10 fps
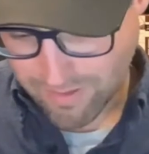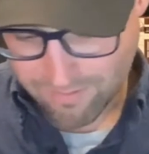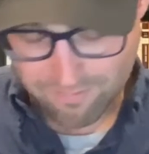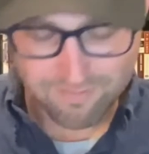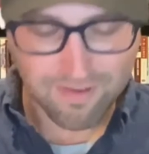
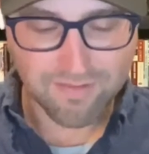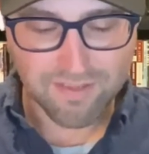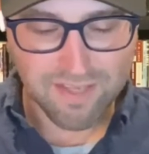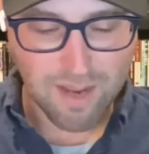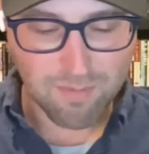and at the
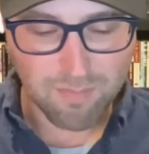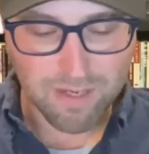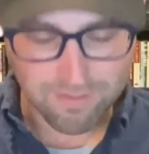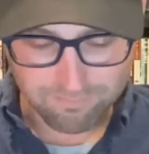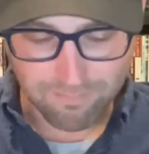top of
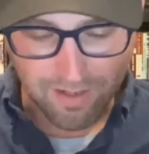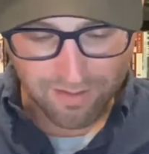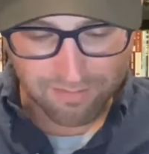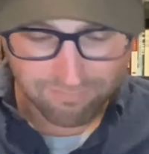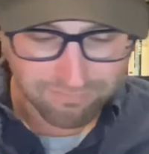
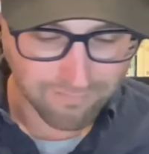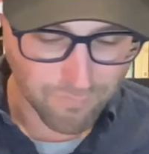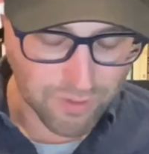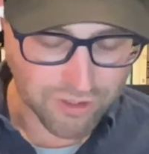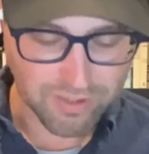my
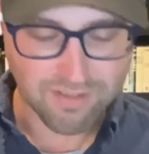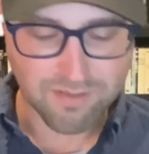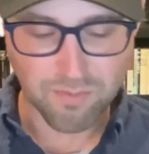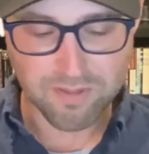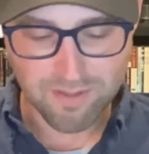wish
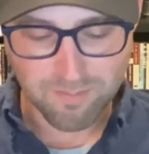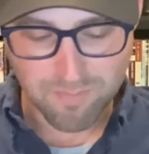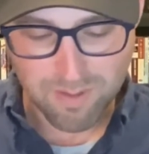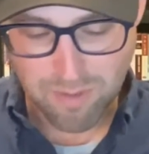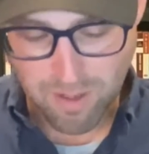list was a
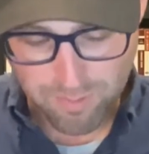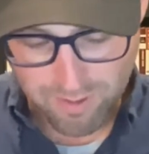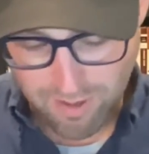proper